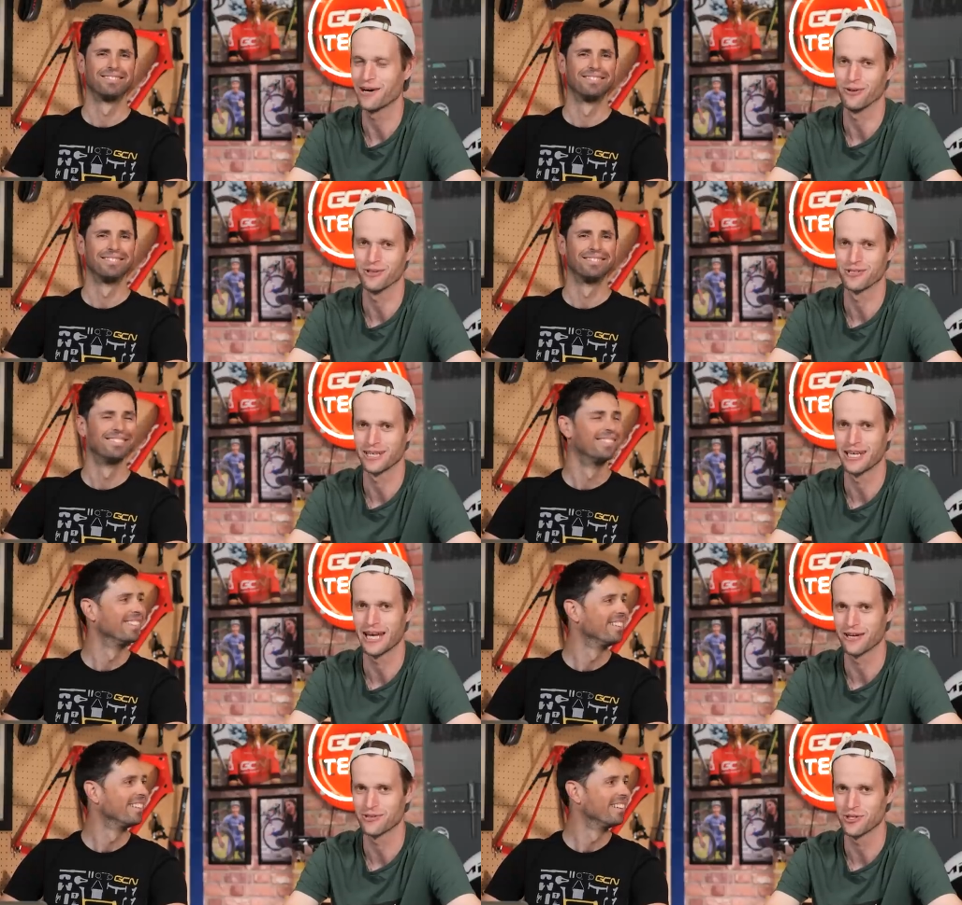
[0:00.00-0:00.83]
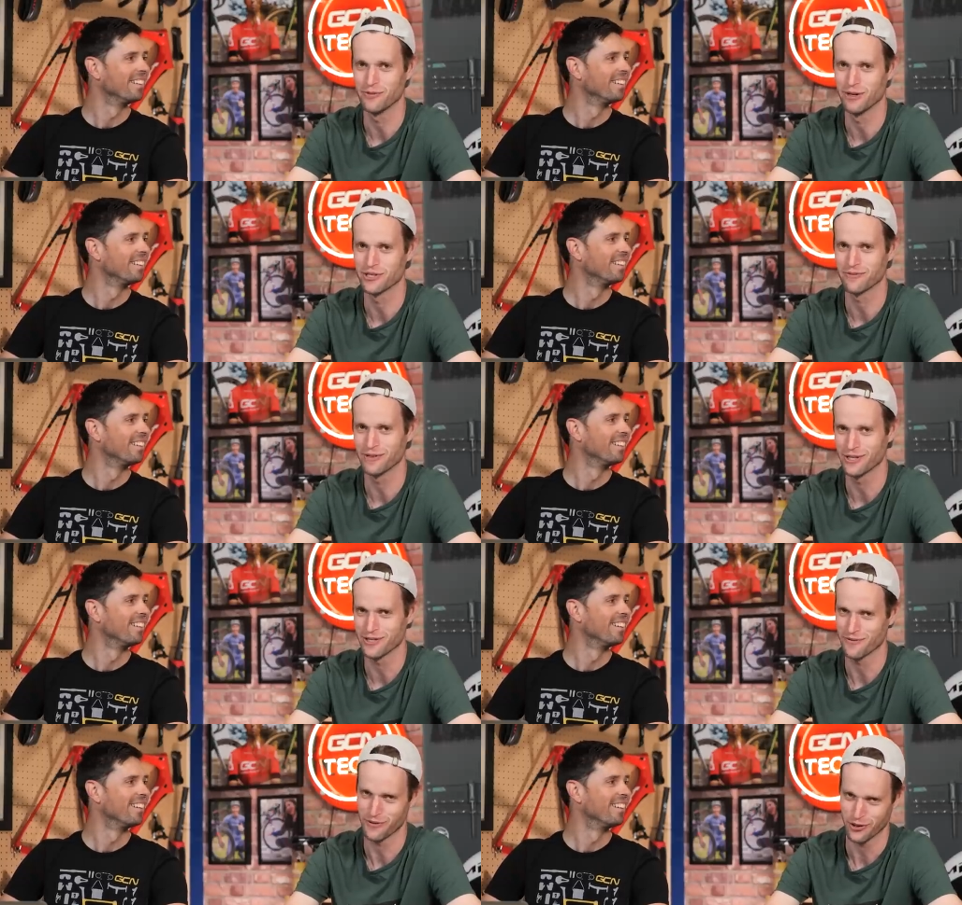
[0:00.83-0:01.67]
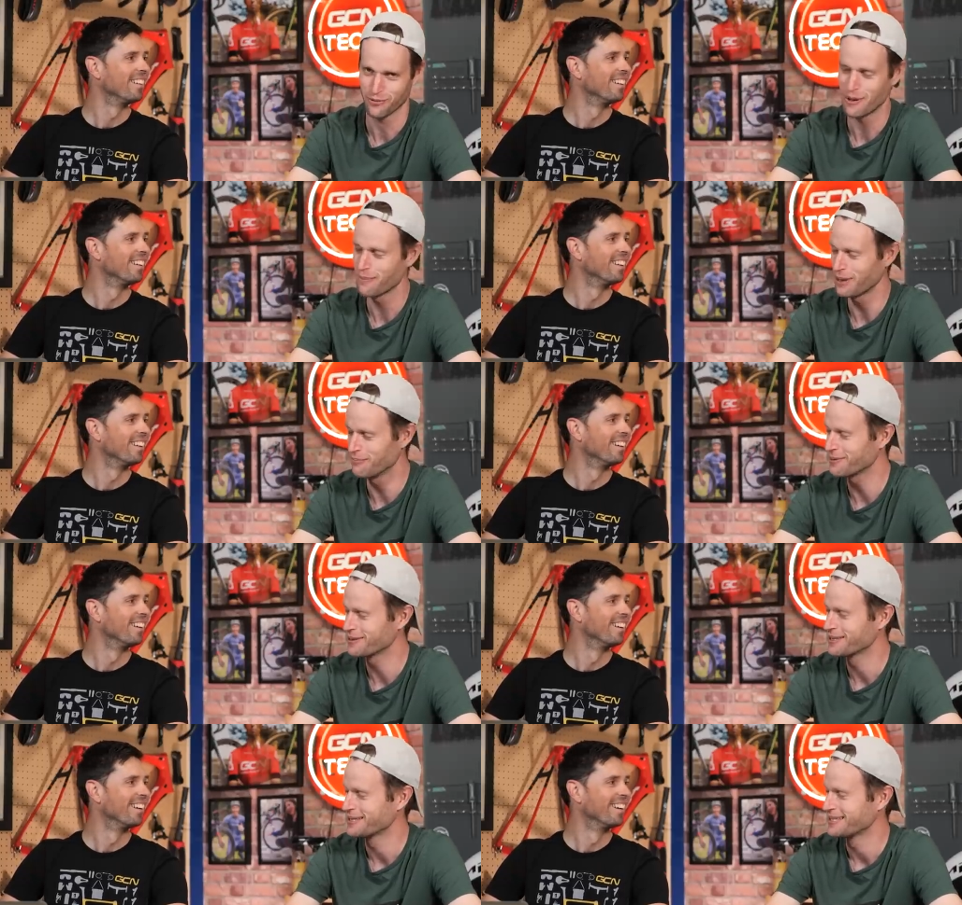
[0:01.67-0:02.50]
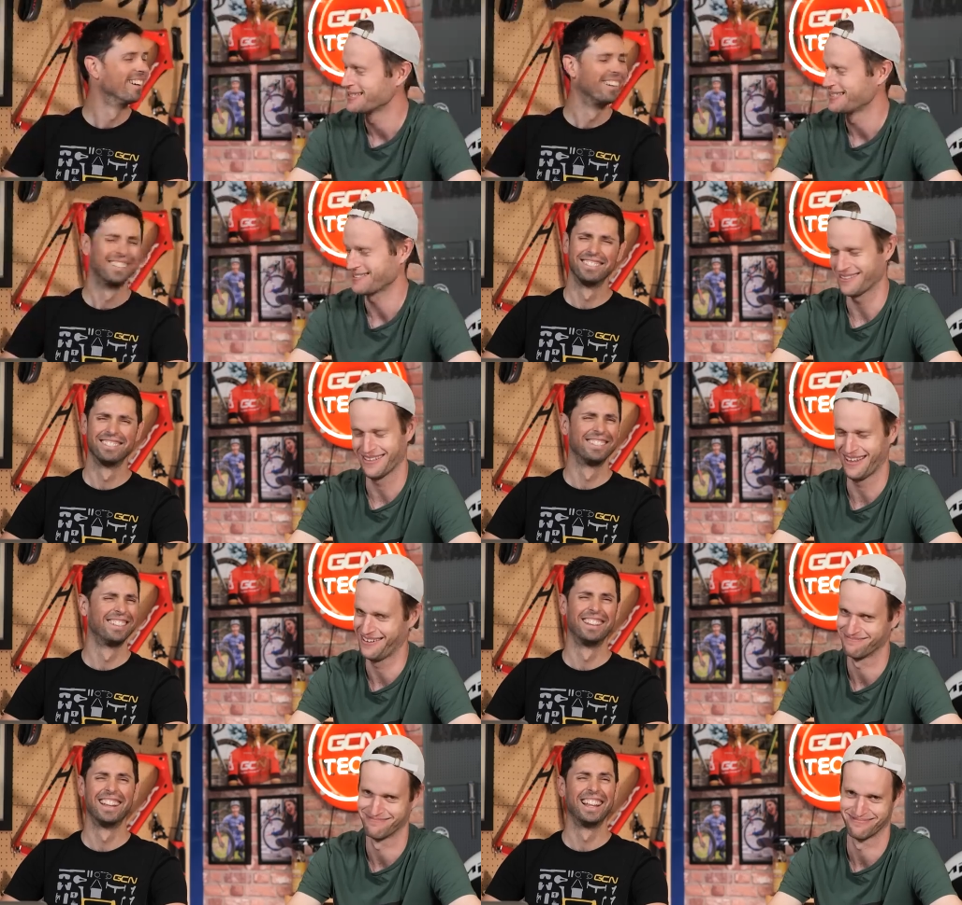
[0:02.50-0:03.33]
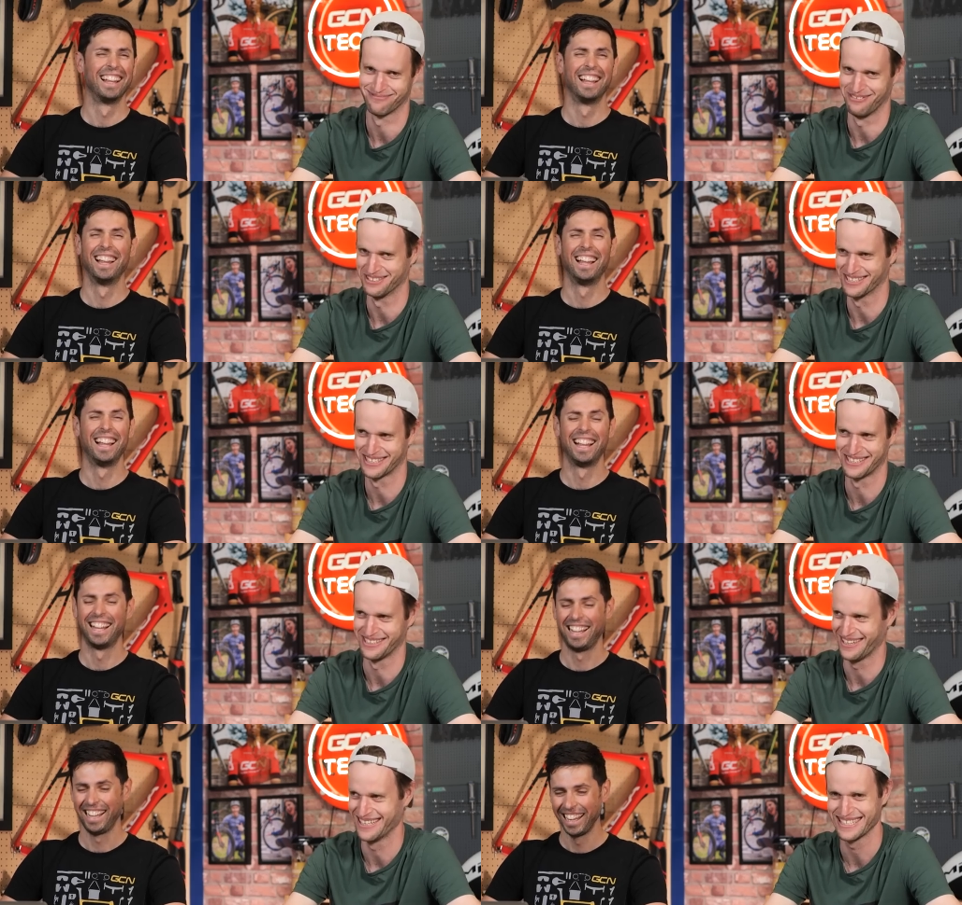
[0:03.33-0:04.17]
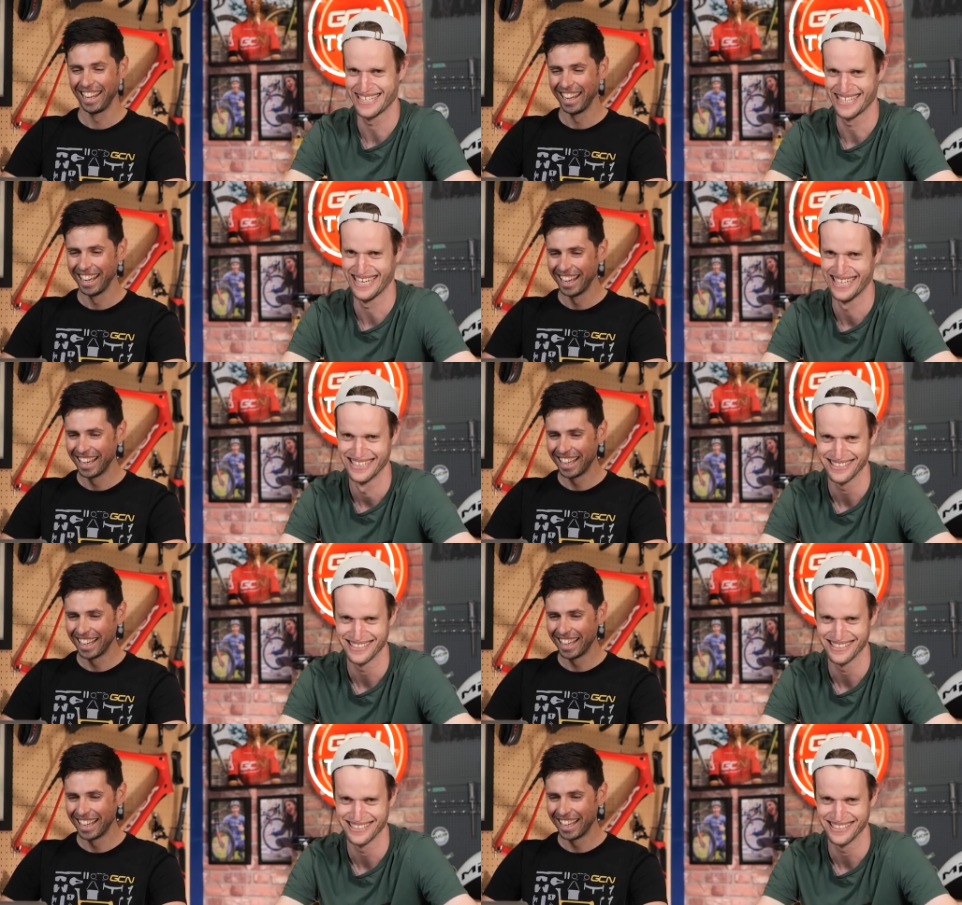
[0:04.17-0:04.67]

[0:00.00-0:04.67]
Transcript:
Speaker 1: that once, I let it out too much and realised I forgot my pump. So it wasn't a good idea.